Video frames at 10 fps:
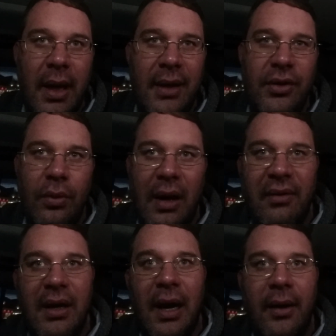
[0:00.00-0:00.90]
ate 2
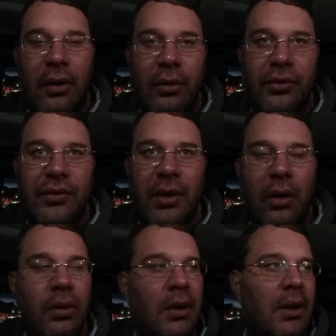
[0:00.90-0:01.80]
avocados.
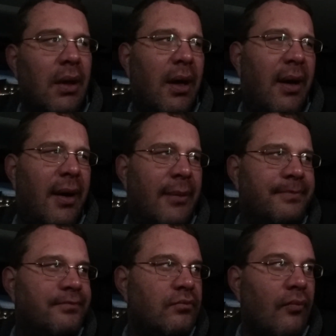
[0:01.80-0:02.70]
So I'm